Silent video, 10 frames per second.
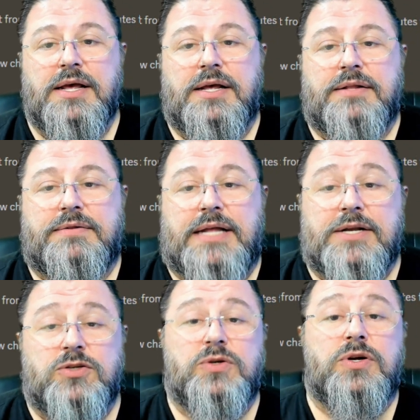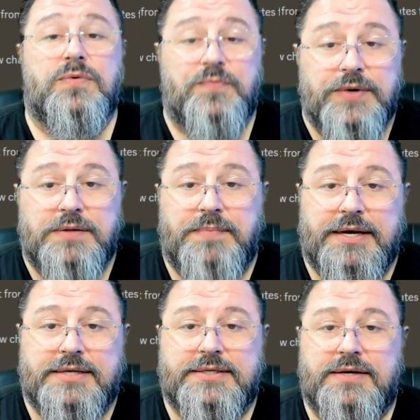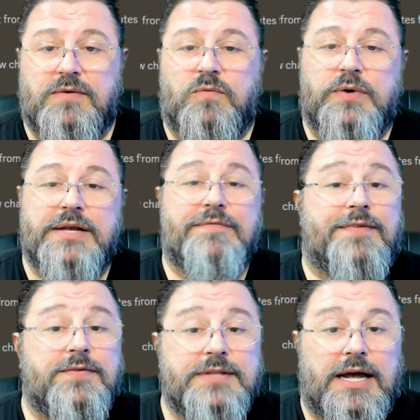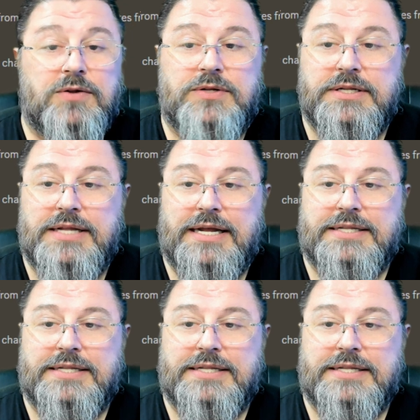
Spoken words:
Thanks to your feedbacks, we found out that